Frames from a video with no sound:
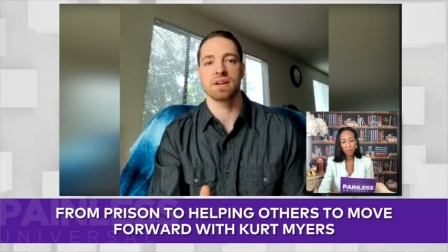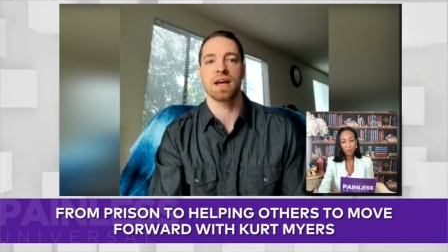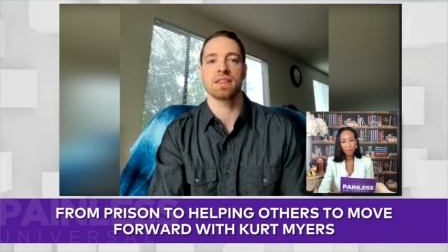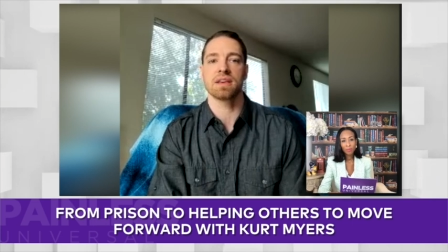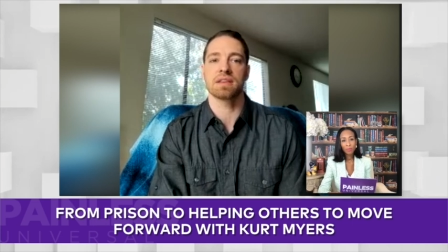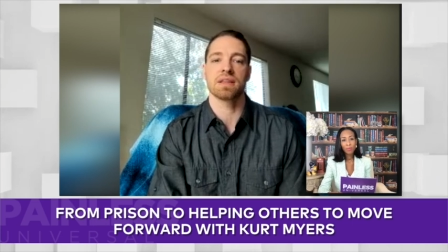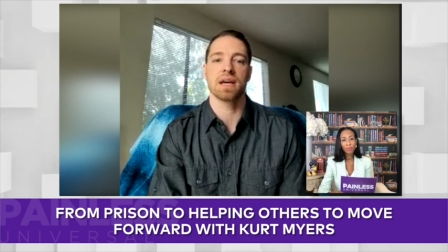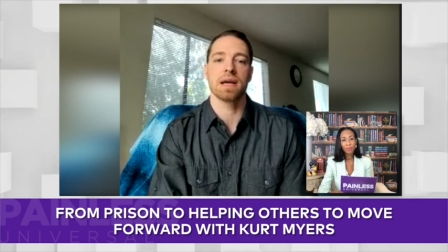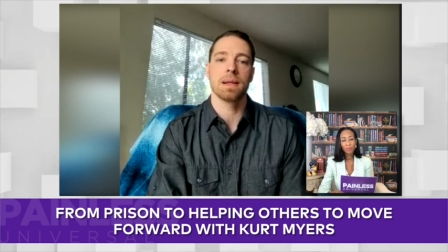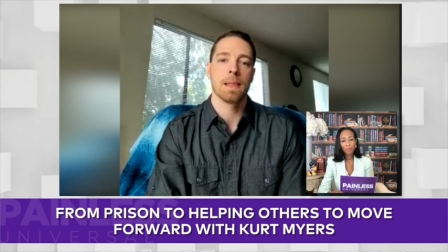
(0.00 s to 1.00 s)
I think
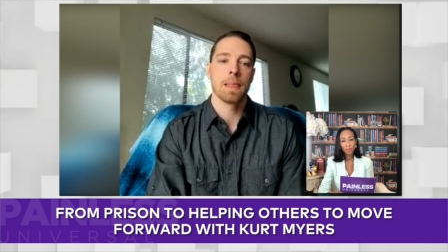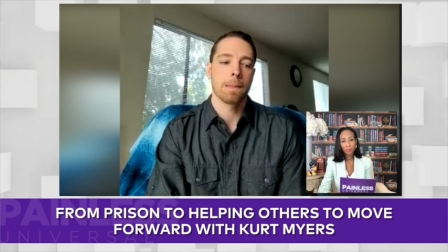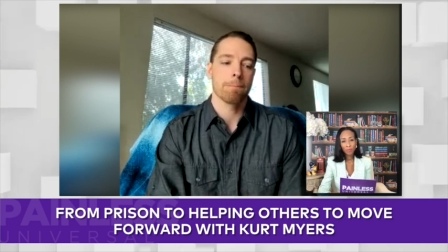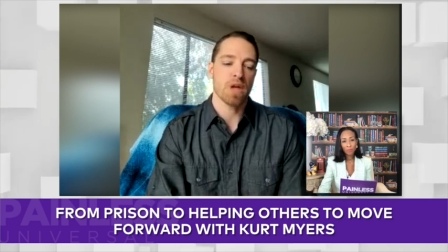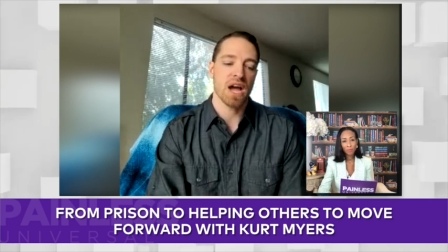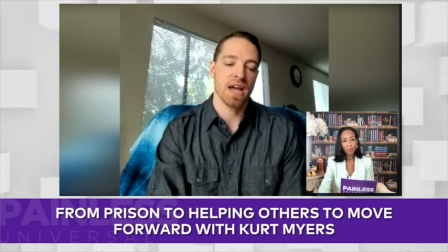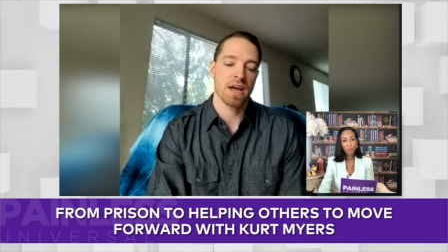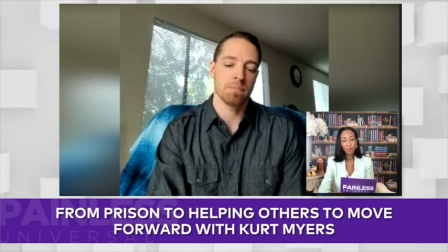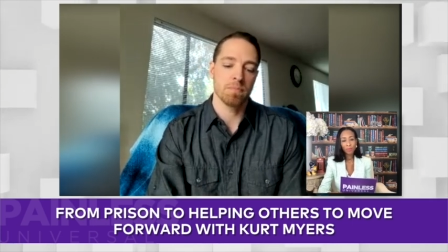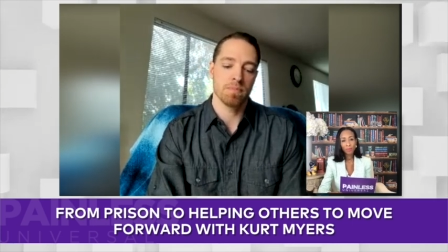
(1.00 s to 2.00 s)
that I
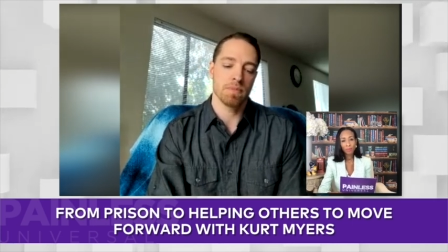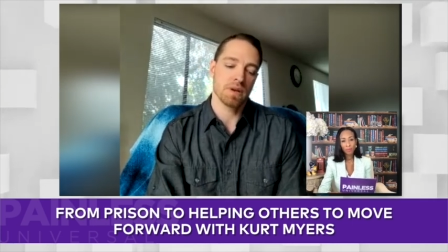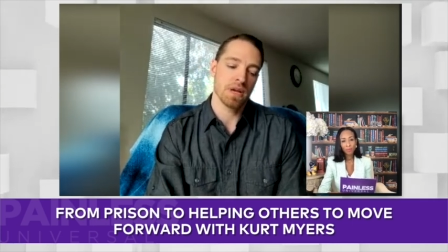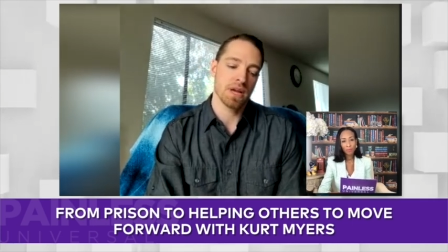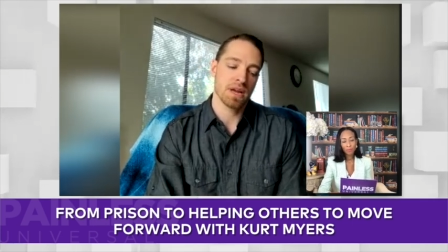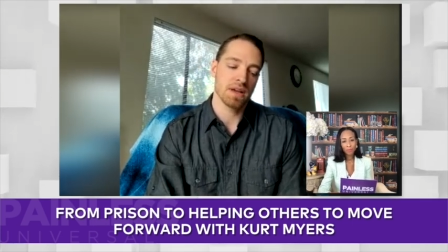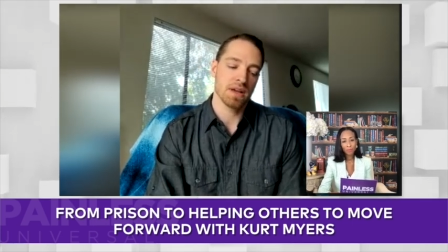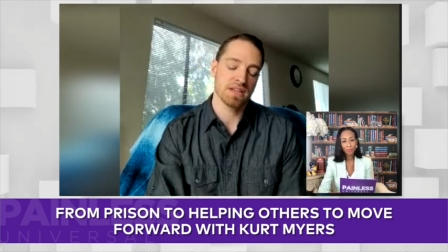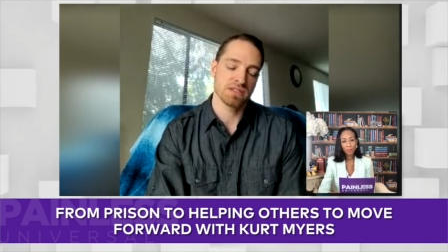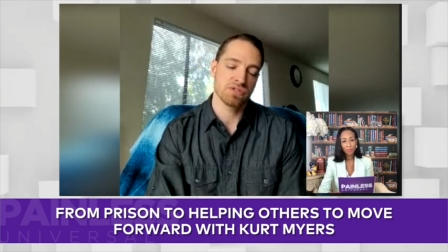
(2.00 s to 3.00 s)
had at,
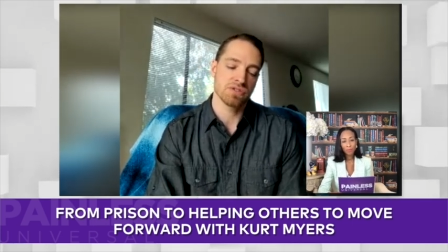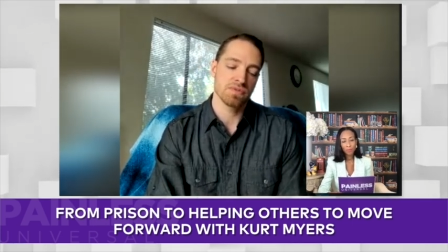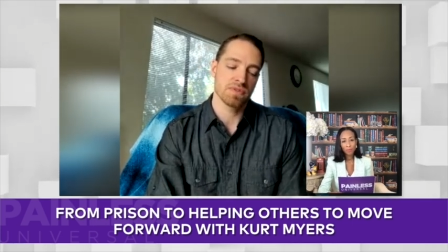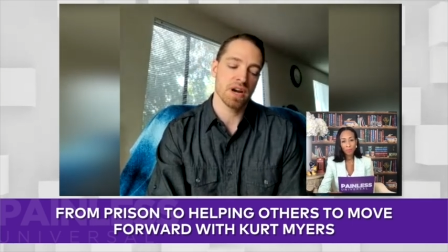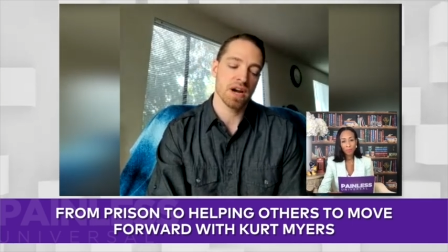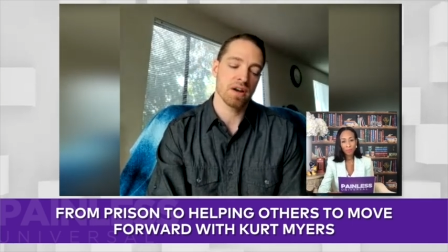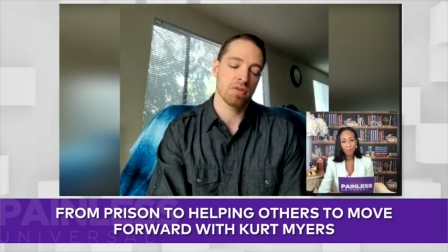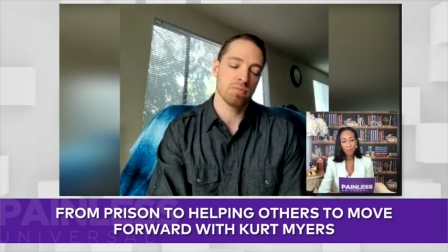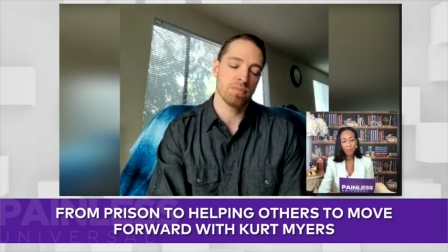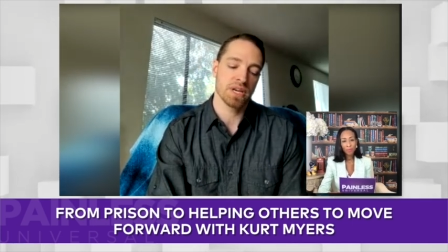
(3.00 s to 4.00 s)
as a
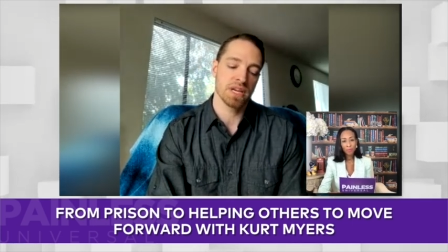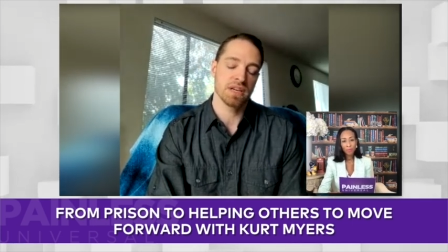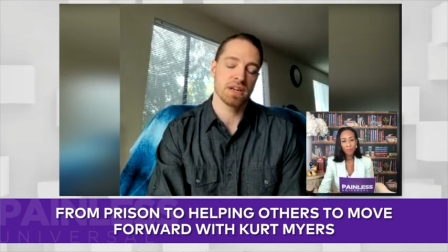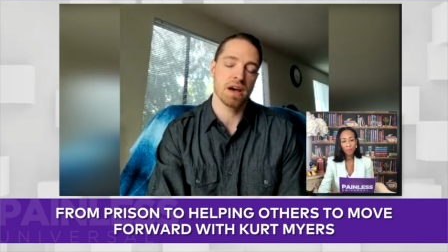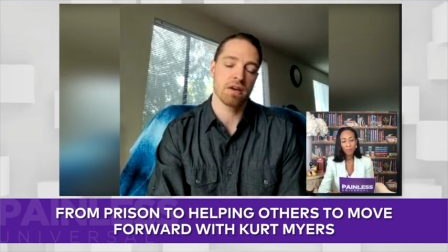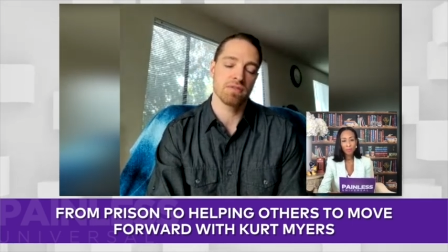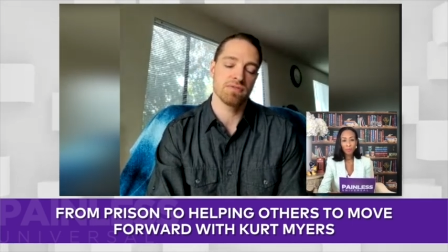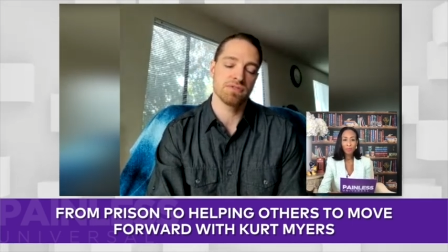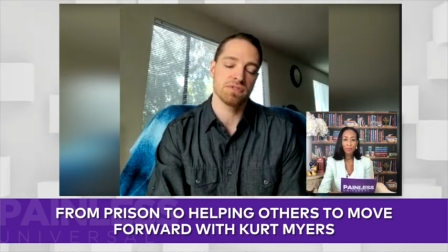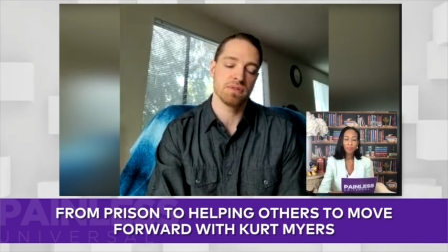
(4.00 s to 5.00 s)
juvenile been in and out of
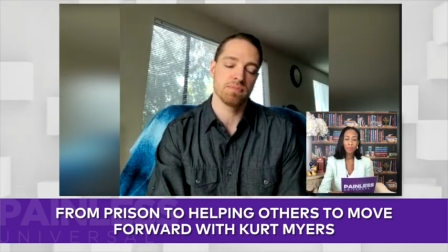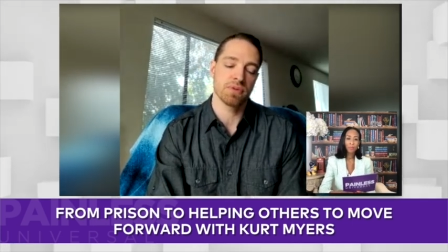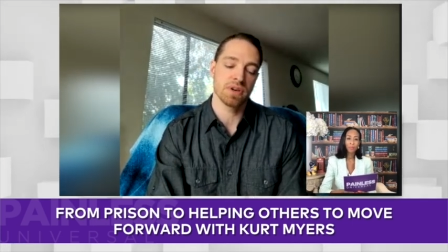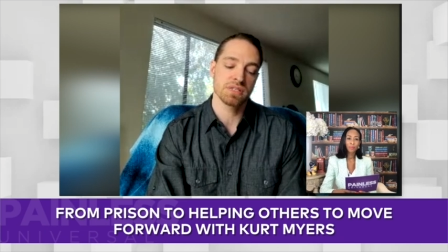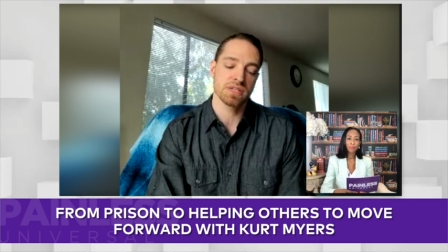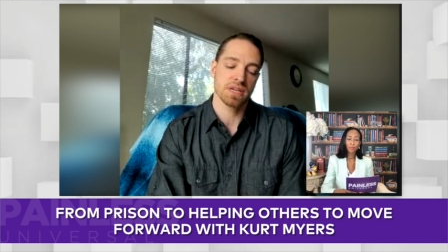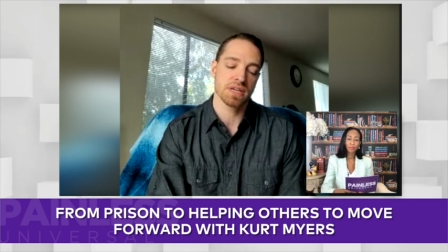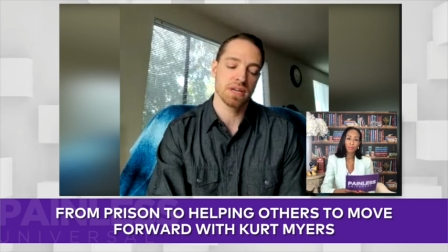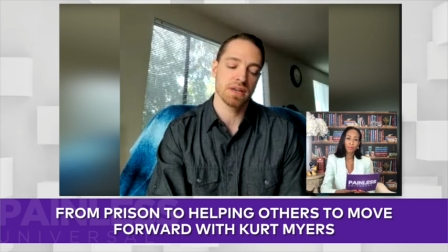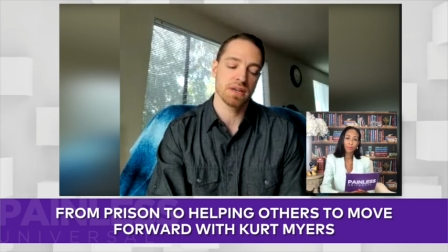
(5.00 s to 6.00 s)

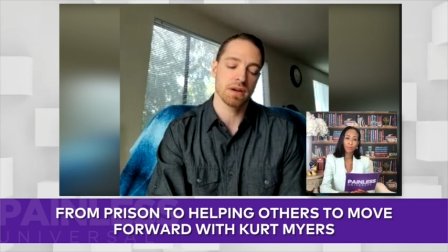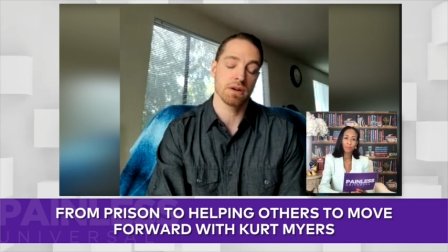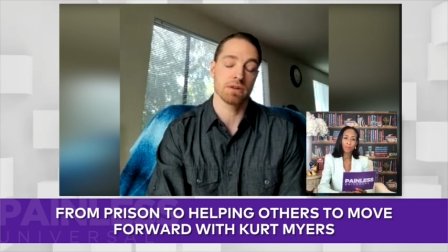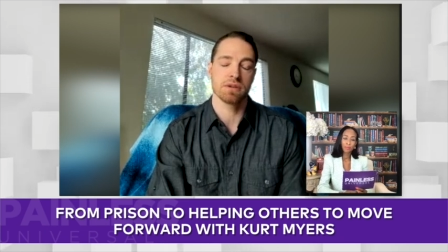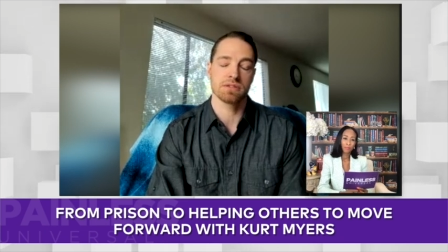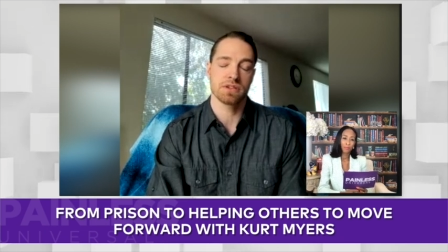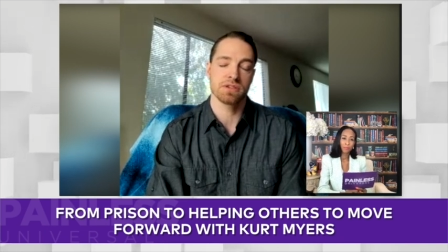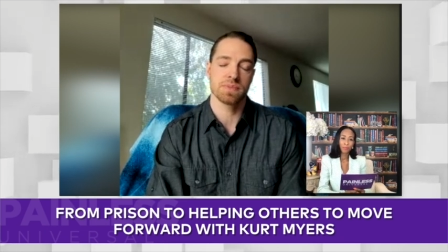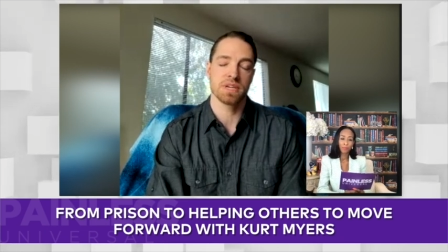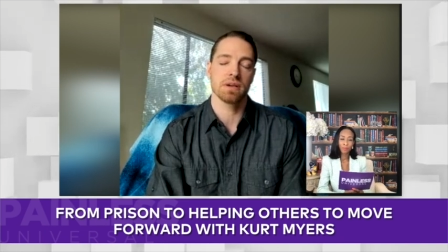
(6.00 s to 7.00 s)
prison or
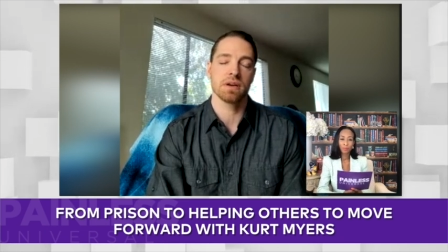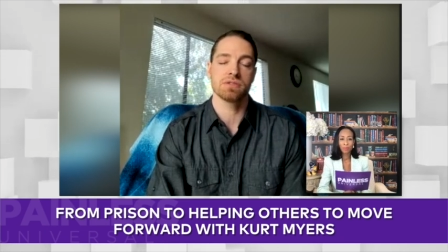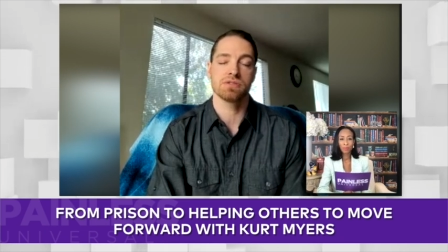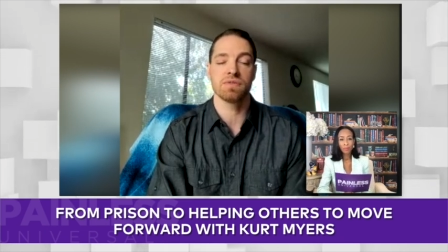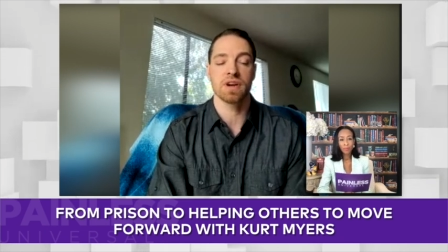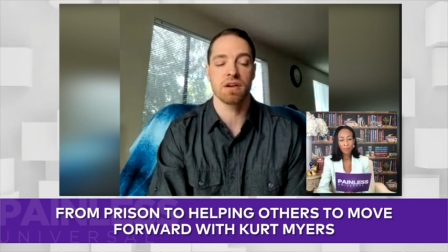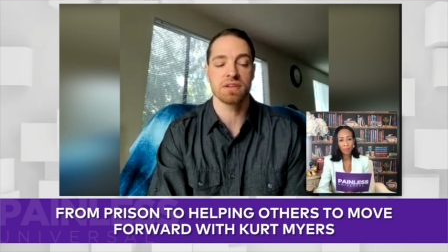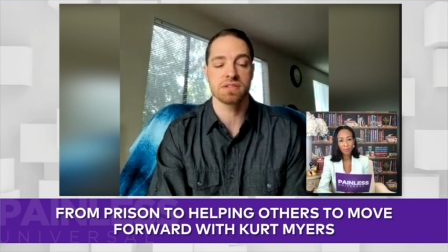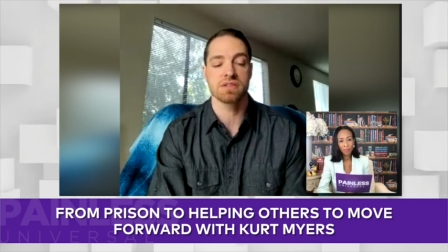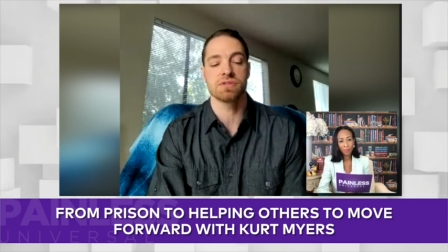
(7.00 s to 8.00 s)
excuse me uh, juvenile
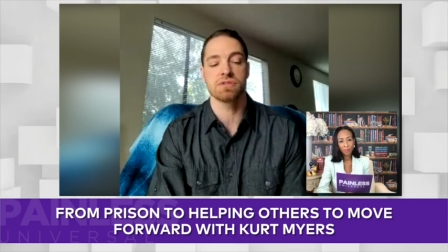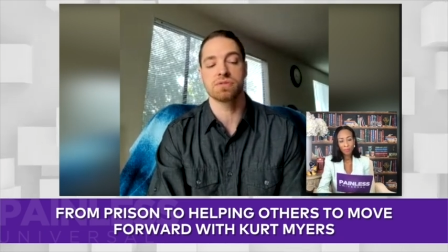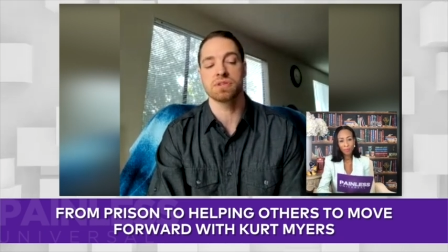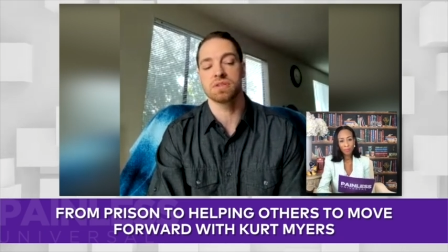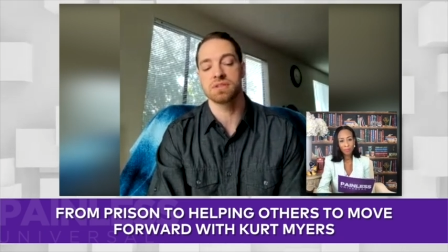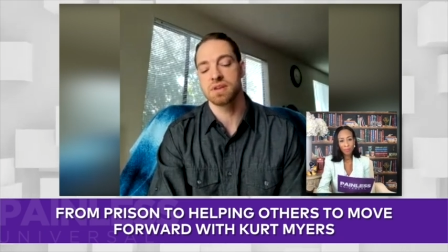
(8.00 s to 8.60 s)
institution